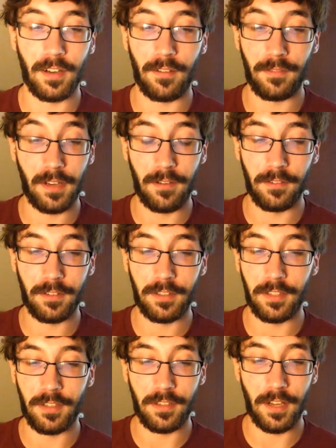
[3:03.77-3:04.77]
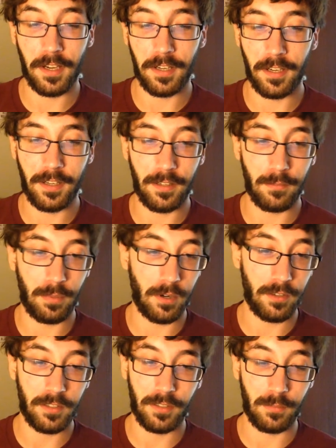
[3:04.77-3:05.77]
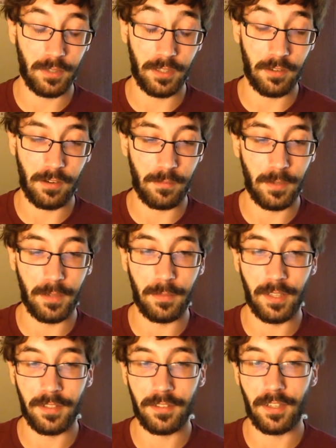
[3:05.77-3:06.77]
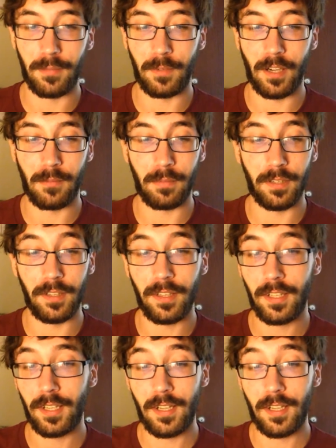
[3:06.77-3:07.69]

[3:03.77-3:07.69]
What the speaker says: and I've never seen Decade in person, but they're all made by the same company.